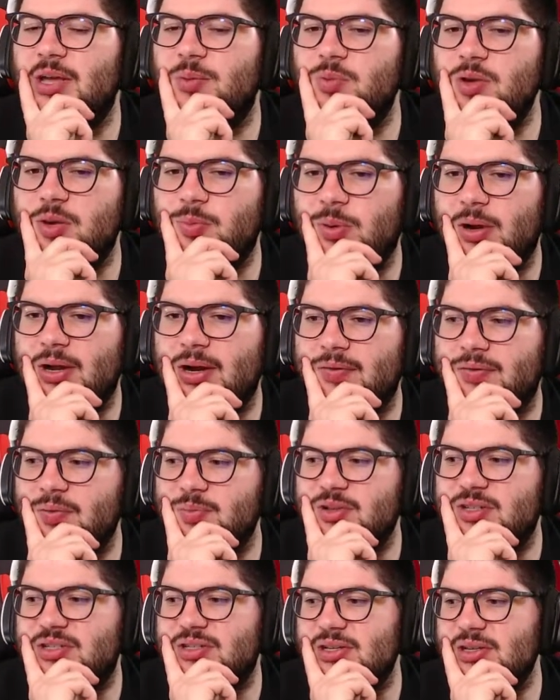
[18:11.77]
week player from a
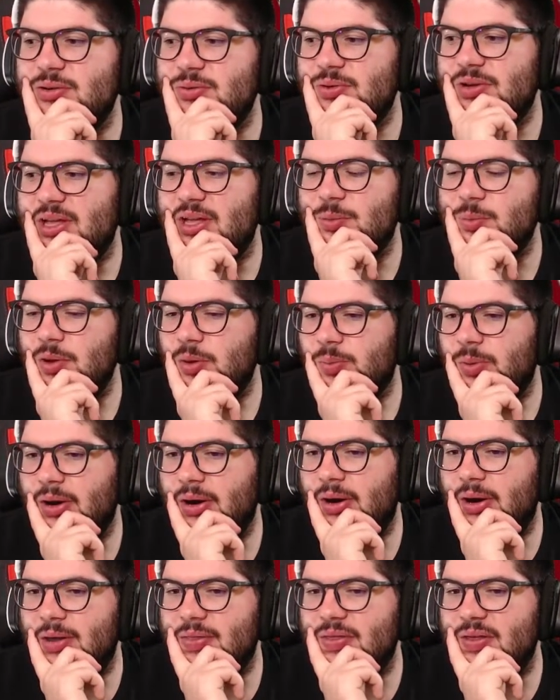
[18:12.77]
single game week player,
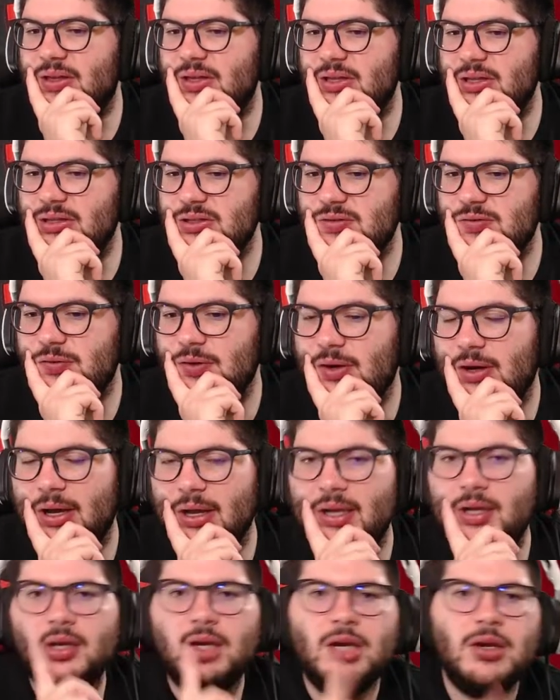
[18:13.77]
I think it's
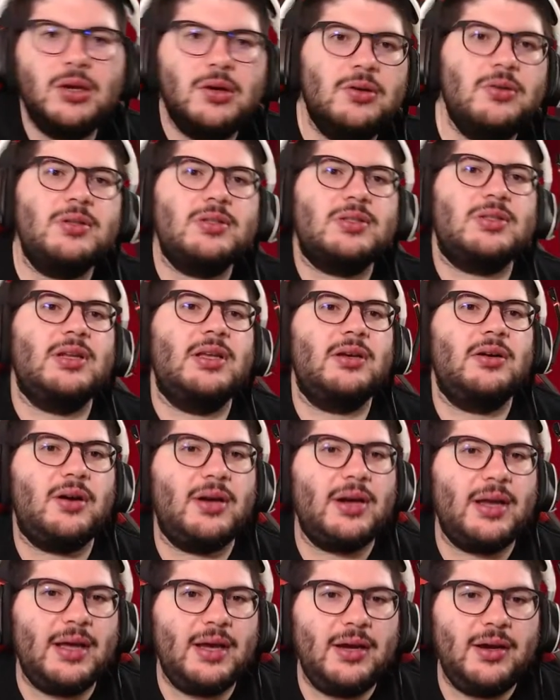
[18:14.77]
fine. Who does Lingard
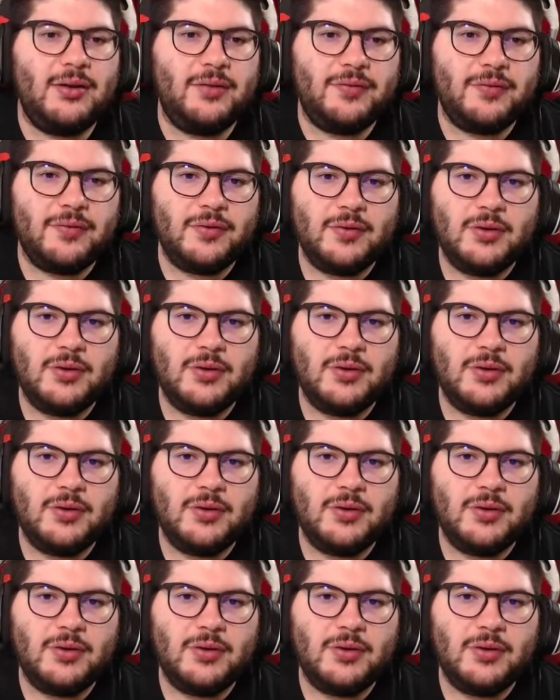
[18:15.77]
have?